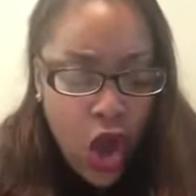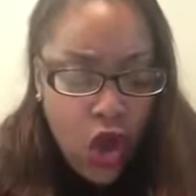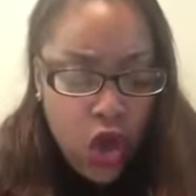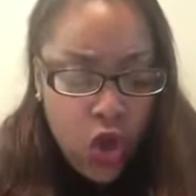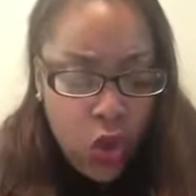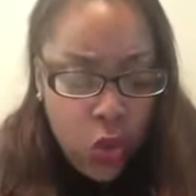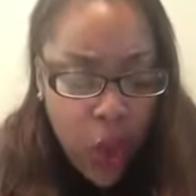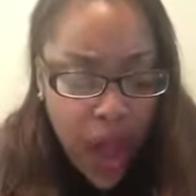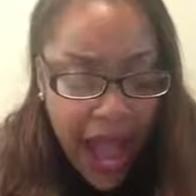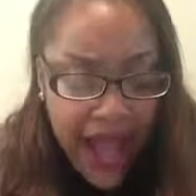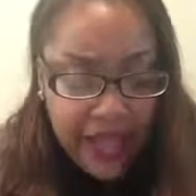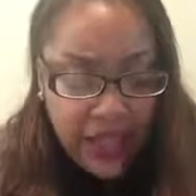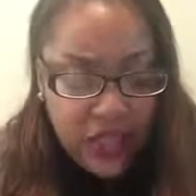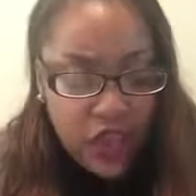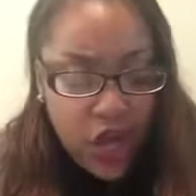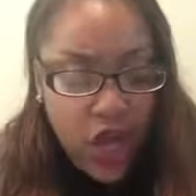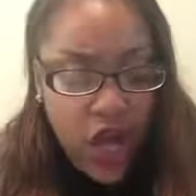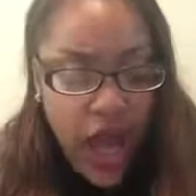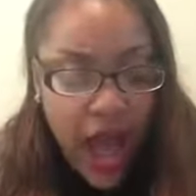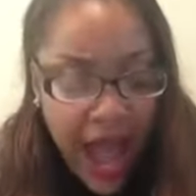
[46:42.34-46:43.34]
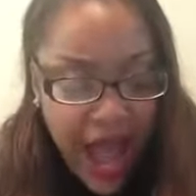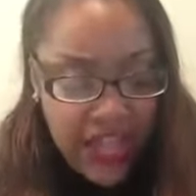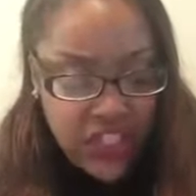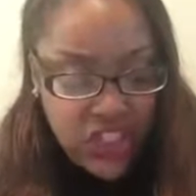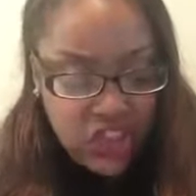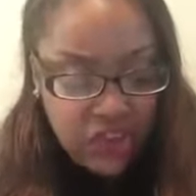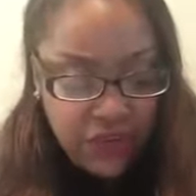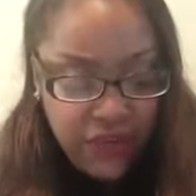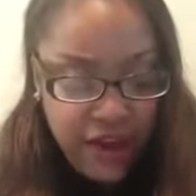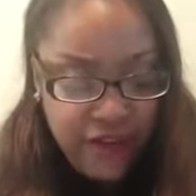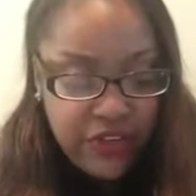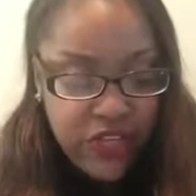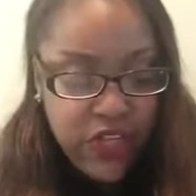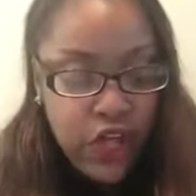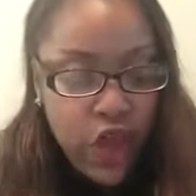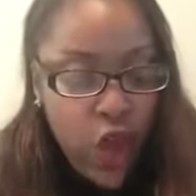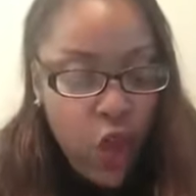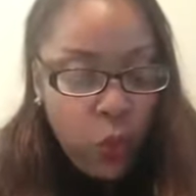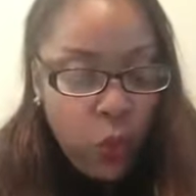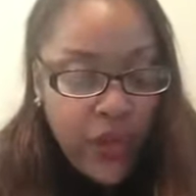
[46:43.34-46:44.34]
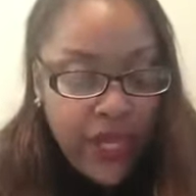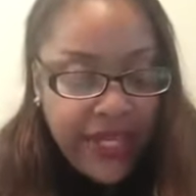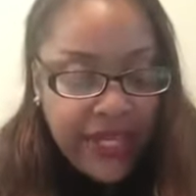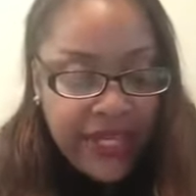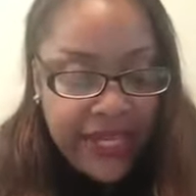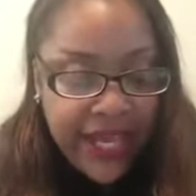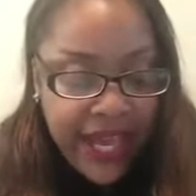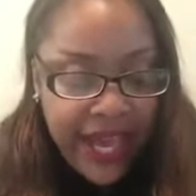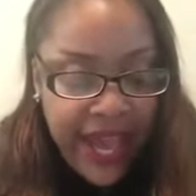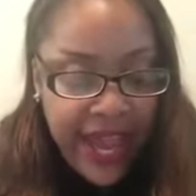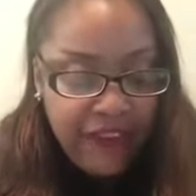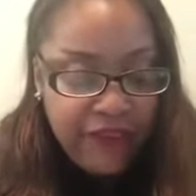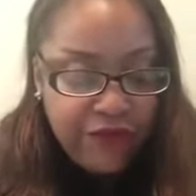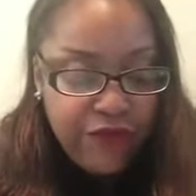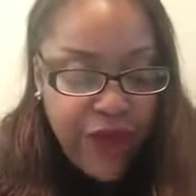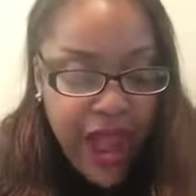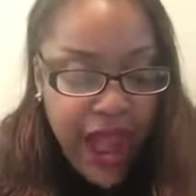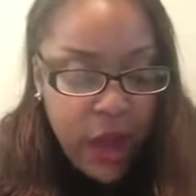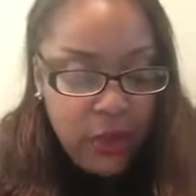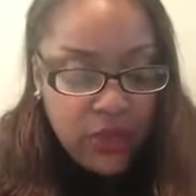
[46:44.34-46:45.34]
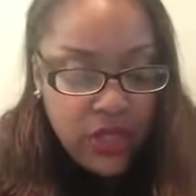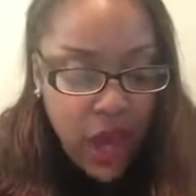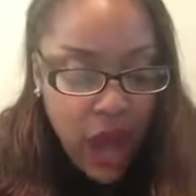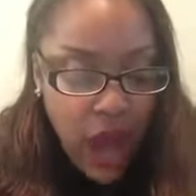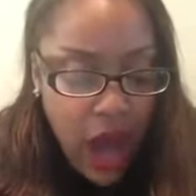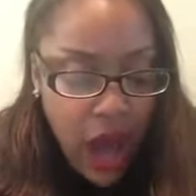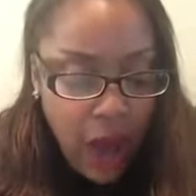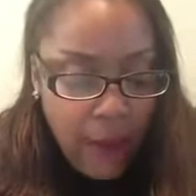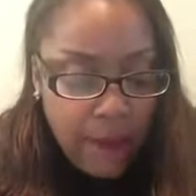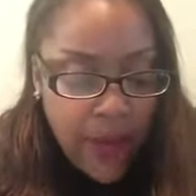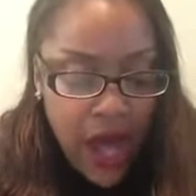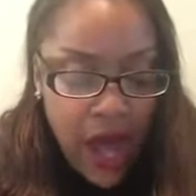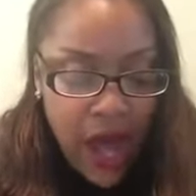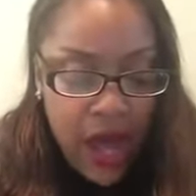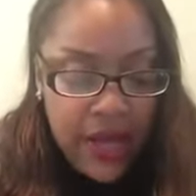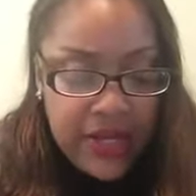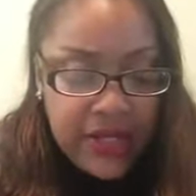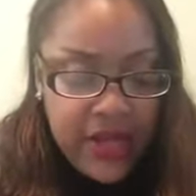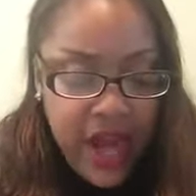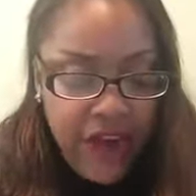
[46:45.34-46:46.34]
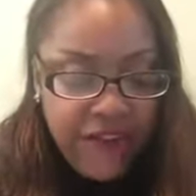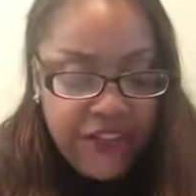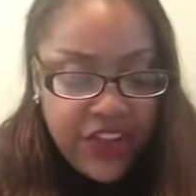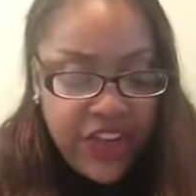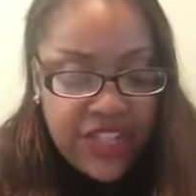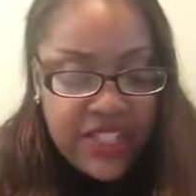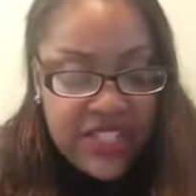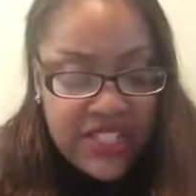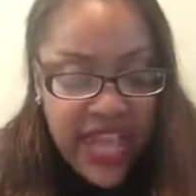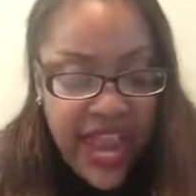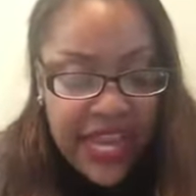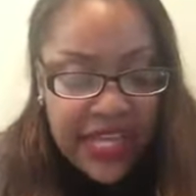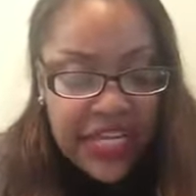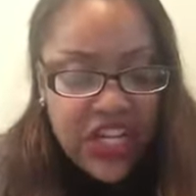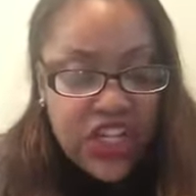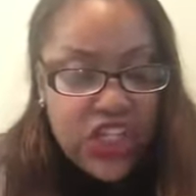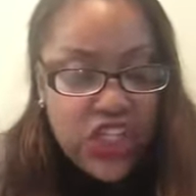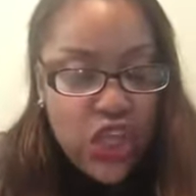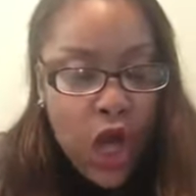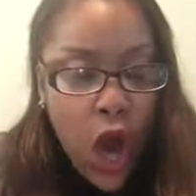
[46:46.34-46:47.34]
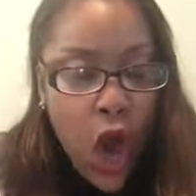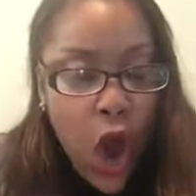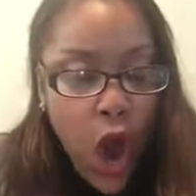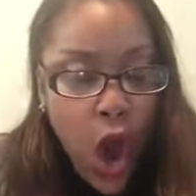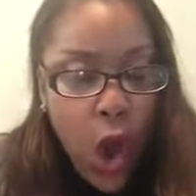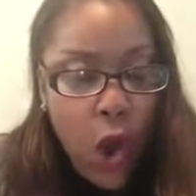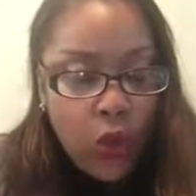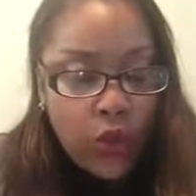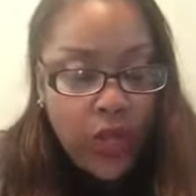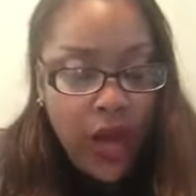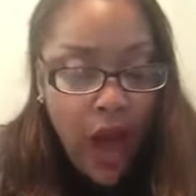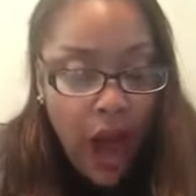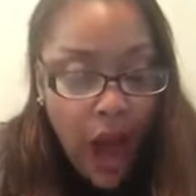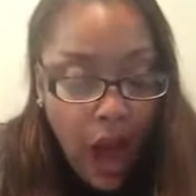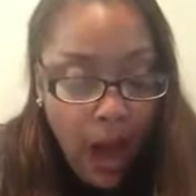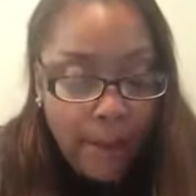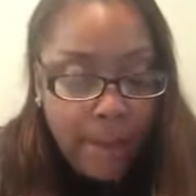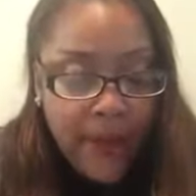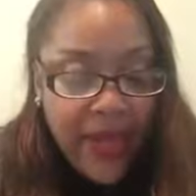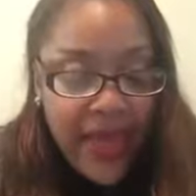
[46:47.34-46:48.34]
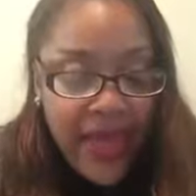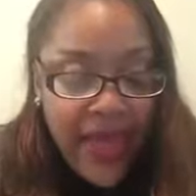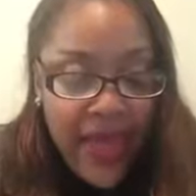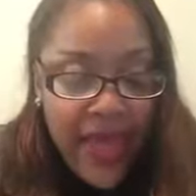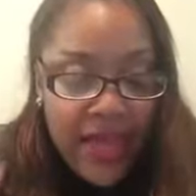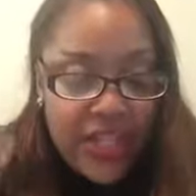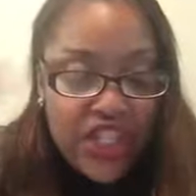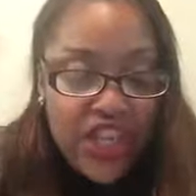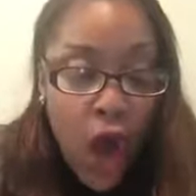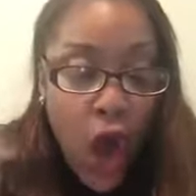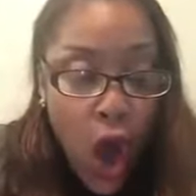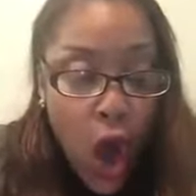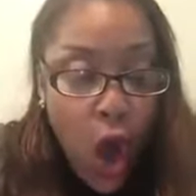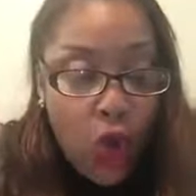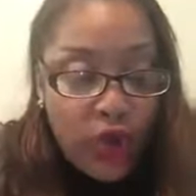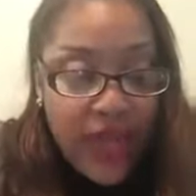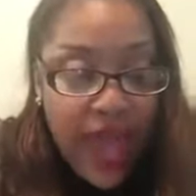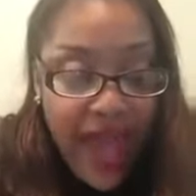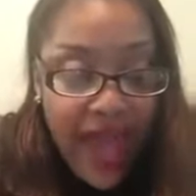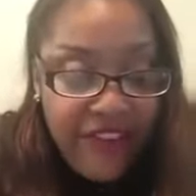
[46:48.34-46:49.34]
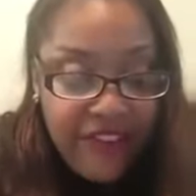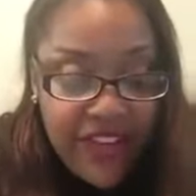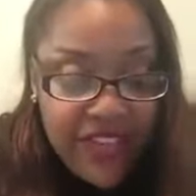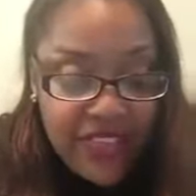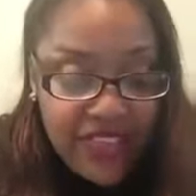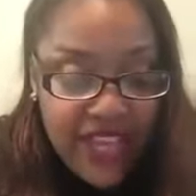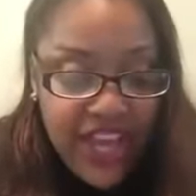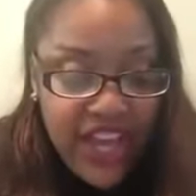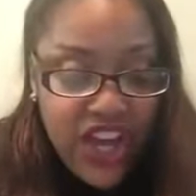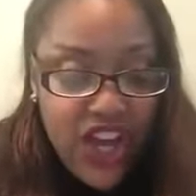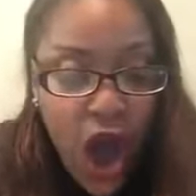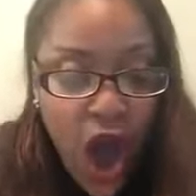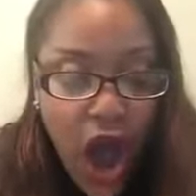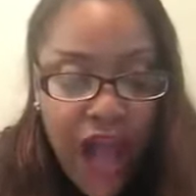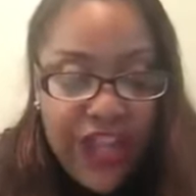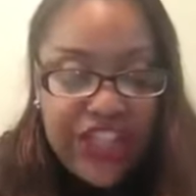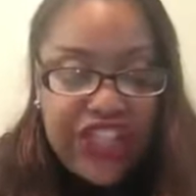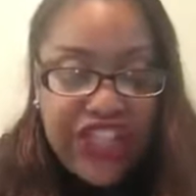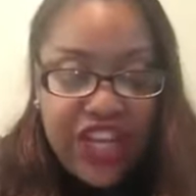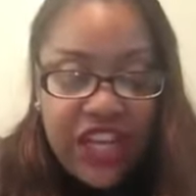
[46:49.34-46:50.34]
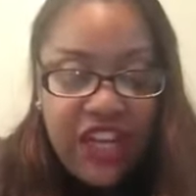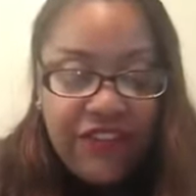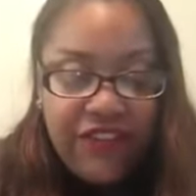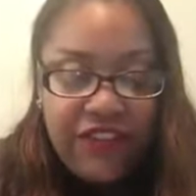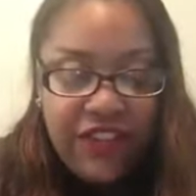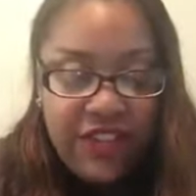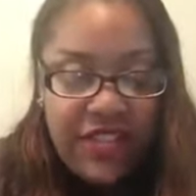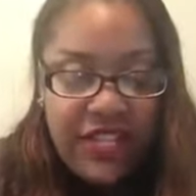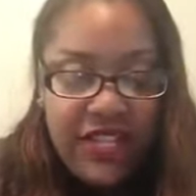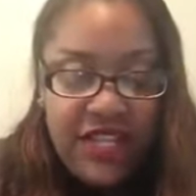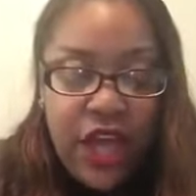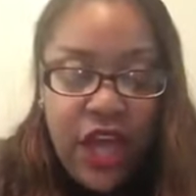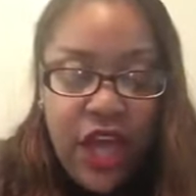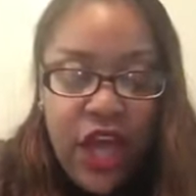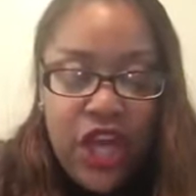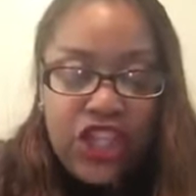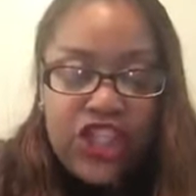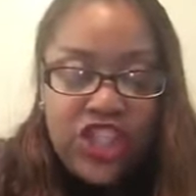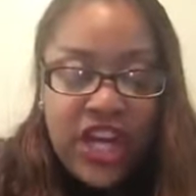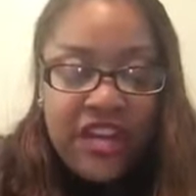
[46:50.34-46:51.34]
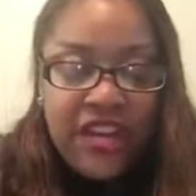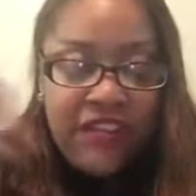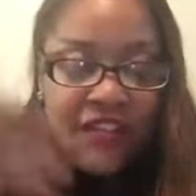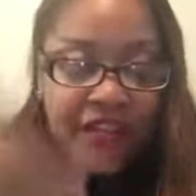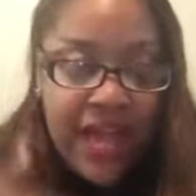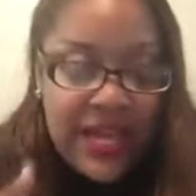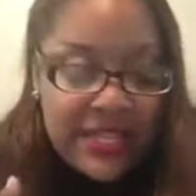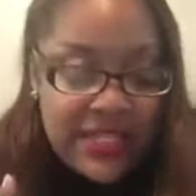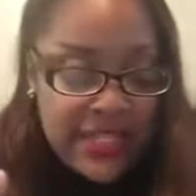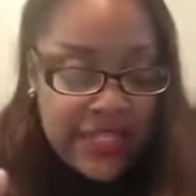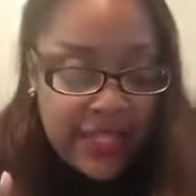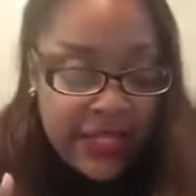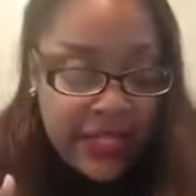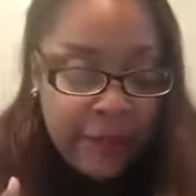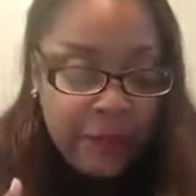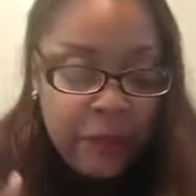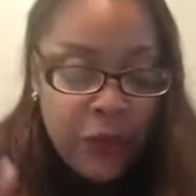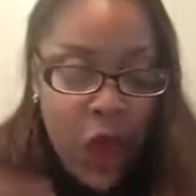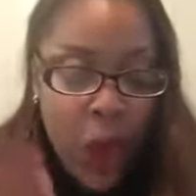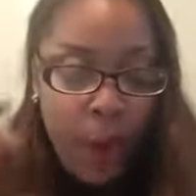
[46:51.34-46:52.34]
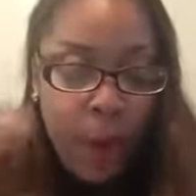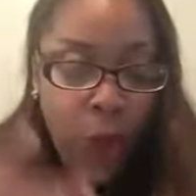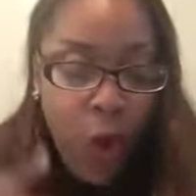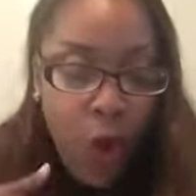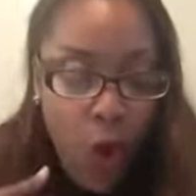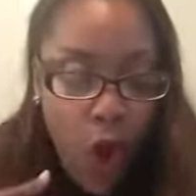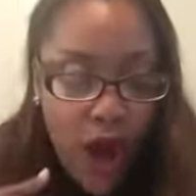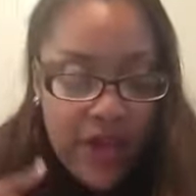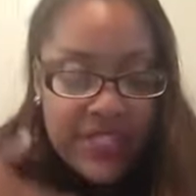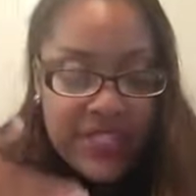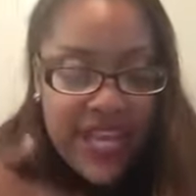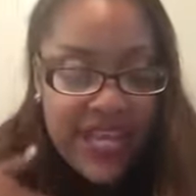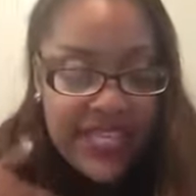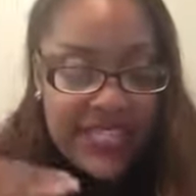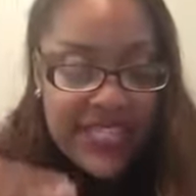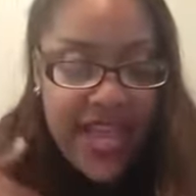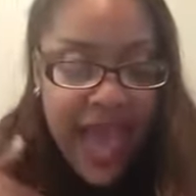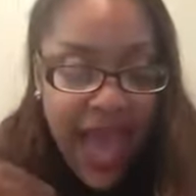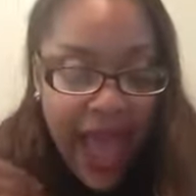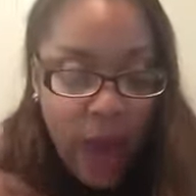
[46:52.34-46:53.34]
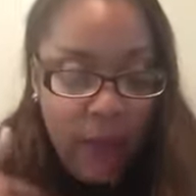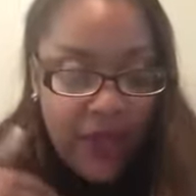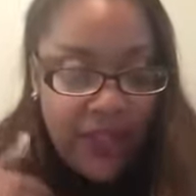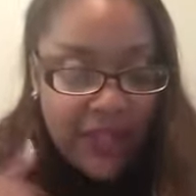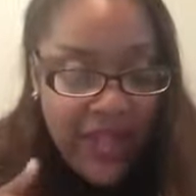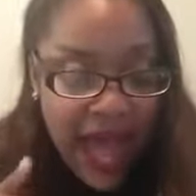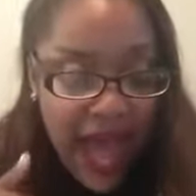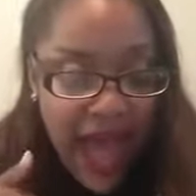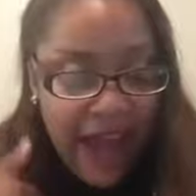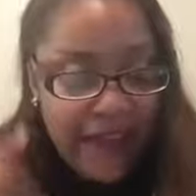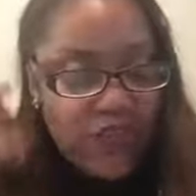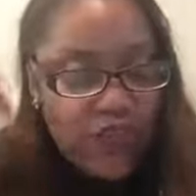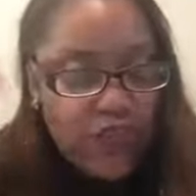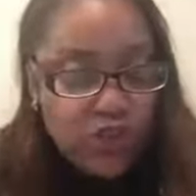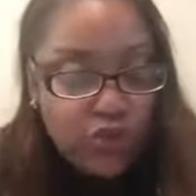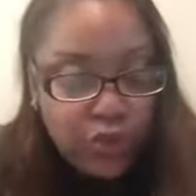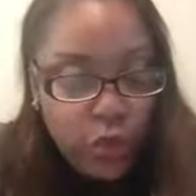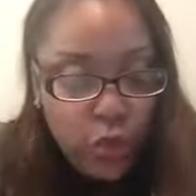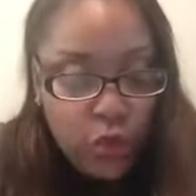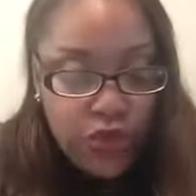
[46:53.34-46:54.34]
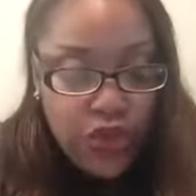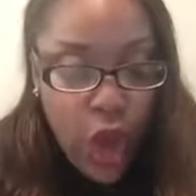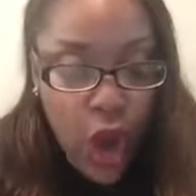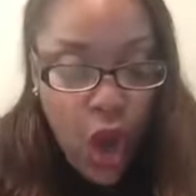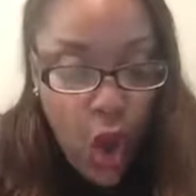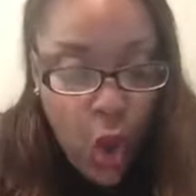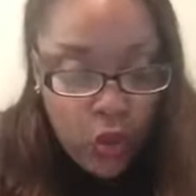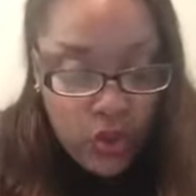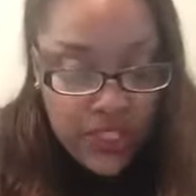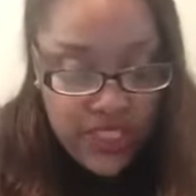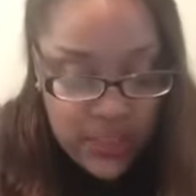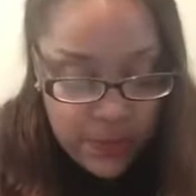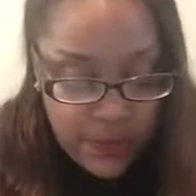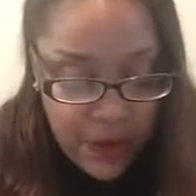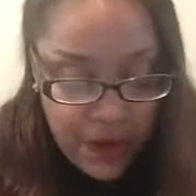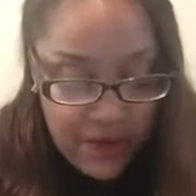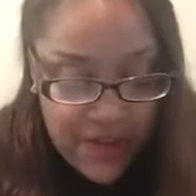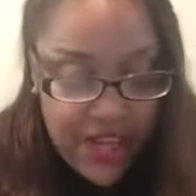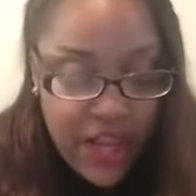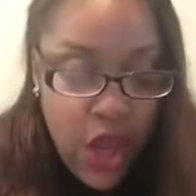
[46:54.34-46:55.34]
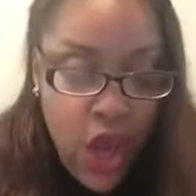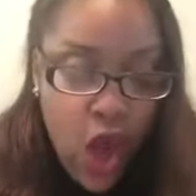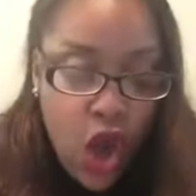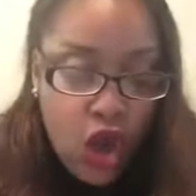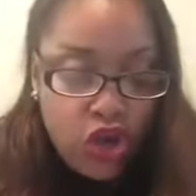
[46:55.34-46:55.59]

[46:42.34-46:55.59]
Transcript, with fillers: Quite the contrary, we can't round up enough containers to hold up to hold everything God generally generously pours into our lives through the Holy Spirit.